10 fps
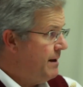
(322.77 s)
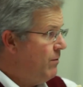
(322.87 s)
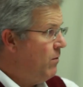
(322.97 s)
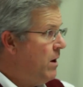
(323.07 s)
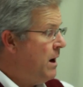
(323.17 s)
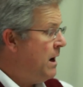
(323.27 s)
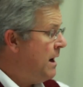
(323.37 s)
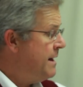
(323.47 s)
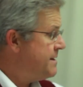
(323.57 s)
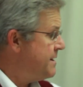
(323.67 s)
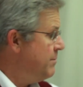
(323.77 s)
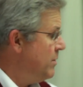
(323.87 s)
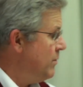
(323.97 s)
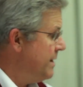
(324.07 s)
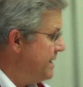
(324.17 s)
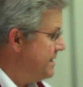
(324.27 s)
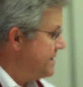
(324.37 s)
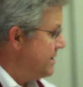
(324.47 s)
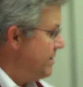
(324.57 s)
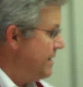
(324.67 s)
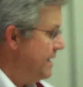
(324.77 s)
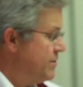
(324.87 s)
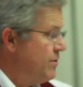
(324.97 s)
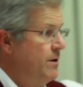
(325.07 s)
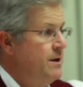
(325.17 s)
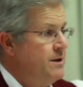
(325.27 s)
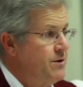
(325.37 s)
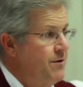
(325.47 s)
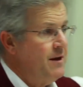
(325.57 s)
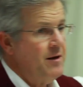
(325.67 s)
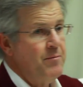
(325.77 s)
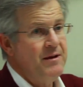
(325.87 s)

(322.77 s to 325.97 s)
and why someone would consider nitrile. So think of